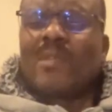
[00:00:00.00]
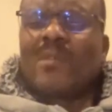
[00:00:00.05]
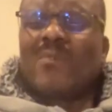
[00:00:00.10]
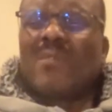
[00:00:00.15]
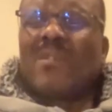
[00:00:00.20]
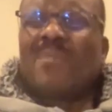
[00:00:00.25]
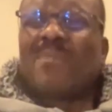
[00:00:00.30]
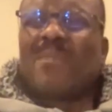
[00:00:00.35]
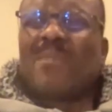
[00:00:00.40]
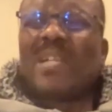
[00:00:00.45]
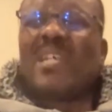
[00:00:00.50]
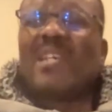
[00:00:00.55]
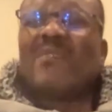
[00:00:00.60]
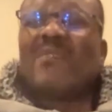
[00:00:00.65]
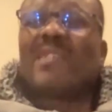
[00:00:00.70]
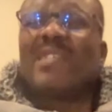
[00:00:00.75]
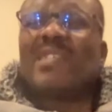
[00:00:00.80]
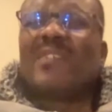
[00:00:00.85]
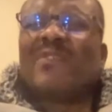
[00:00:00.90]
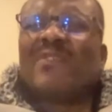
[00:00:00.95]
We pray,
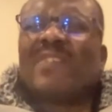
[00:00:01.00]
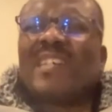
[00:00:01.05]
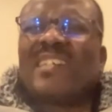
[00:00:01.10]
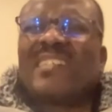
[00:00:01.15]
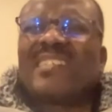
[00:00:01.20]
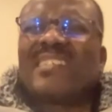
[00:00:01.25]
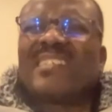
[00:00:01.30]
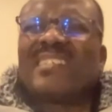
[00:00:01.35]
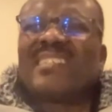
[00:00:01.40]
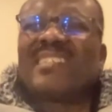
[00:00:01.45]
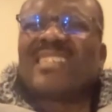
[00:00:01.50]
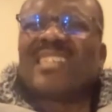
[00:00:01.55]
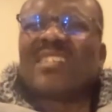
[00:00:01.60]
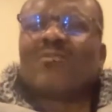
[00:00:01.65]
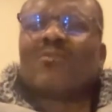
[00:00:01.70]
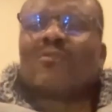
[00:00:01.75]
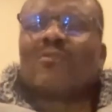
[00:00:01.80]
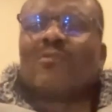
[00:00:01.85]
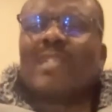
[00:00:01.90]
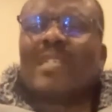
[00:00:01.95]
Heavenly Father,
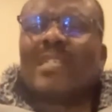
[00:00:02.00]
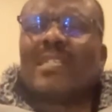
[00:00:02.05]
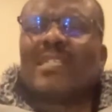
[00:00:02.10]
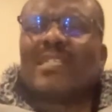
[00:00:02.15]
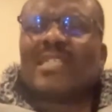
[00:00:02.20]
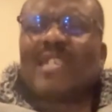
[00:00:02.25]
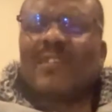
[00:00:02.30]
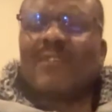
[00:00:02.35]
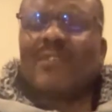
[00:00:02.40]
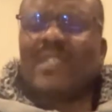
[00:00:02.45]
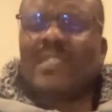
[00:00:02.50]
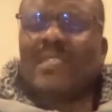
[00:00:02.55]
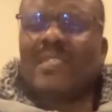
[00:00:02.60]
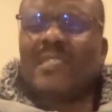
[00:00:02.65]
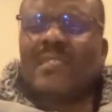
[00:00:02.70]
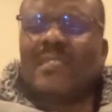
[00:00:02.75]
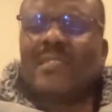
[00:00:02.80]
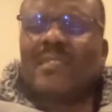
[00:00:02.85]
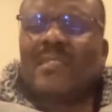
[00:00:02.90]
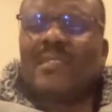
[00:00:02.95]
that you will intervene.
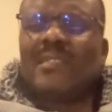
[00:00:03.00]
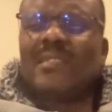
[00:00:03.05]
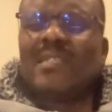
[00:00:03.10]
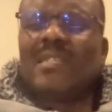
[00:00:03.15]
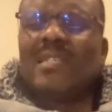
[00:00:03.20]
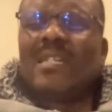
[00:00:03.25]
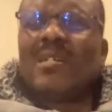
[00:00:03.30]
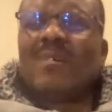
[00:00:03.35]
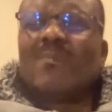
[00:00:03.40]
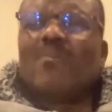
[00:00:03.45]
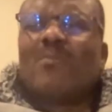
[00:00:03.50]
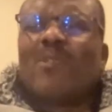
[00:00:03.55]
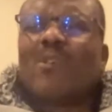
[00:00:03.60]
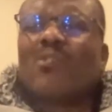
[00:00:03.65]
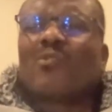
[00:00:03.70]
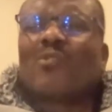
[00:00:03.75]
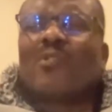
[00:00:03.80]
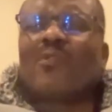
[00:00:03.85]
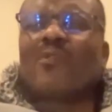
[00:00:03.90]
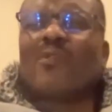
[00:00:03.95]

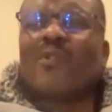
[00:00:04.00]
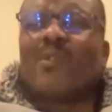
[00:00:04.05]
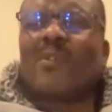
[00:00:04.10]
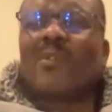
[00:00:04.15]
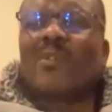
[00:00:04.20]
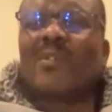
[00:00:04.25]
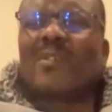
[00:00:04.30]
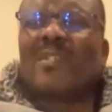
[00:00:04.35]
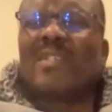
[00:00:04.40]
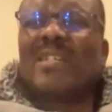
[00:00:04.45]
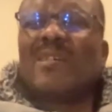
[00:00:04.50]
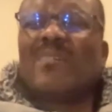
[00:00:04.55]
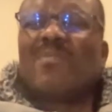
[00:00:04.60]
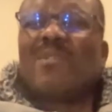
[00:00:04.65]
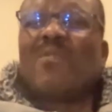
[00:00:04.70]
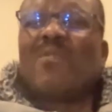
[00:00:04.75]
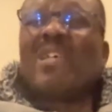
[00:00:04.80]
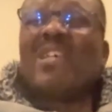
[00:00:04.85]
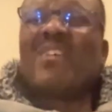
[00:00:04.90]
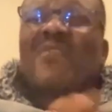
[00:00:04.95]
Most of all, may
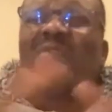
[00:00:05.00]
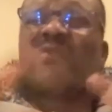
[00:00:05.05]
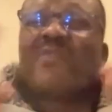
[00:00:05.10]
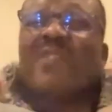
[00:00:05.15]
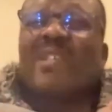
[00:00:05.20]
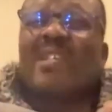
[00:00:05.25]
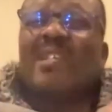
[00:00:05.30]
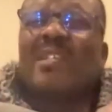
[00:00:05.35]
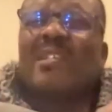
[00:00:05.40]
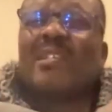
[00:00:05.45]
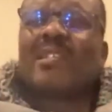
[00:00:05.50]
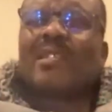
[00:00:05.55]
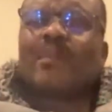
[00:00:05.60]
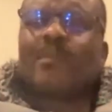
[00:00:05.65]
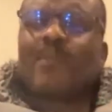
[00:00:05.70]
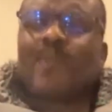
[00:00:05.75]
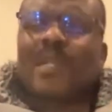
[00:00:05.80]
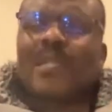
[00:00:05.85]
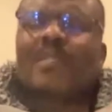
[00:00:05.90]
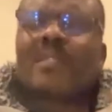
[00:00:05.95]
we feel the
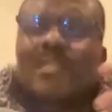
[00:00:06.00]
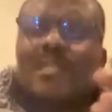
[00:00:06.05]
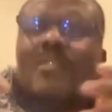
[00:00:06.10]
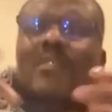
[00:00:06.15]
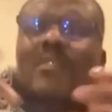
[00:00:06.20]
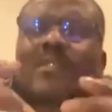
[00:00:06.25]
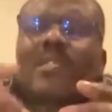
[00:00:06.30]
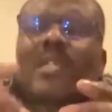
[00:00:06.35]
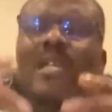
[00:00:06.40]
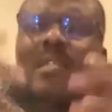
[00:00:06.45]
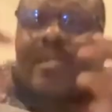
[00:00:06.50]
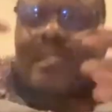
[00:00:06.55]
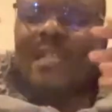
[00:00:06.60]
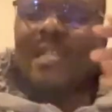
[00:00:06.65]
presence and the